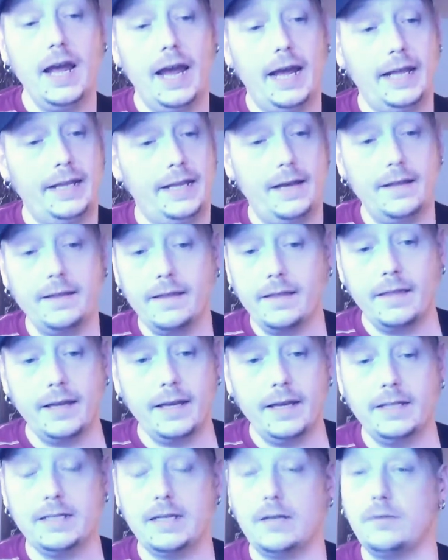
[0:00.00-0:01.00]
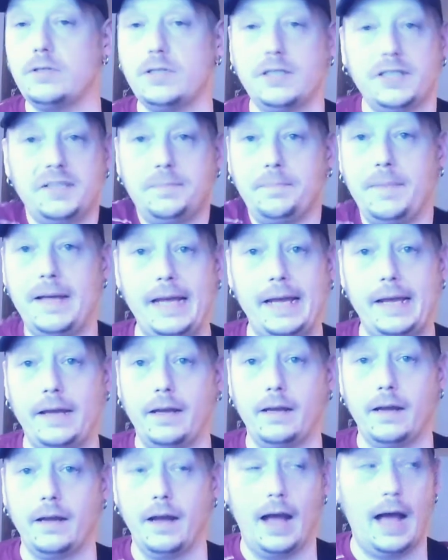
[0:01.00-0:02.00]
And the other thing is, I was just
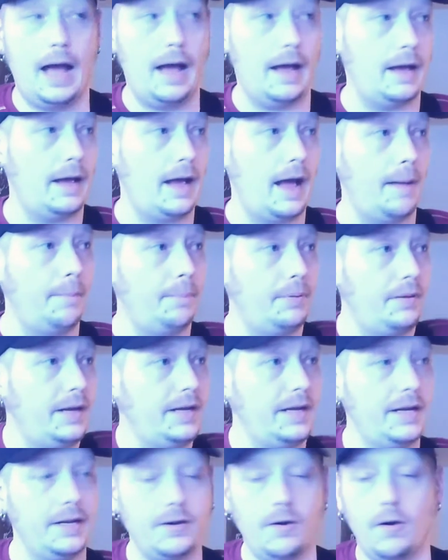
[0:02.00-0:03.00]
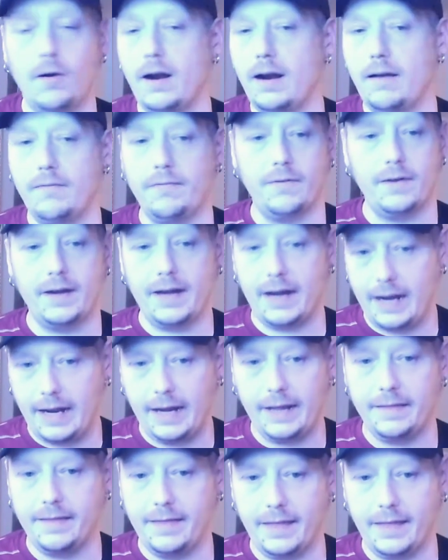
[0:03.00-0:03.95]
me. I played guitar every day.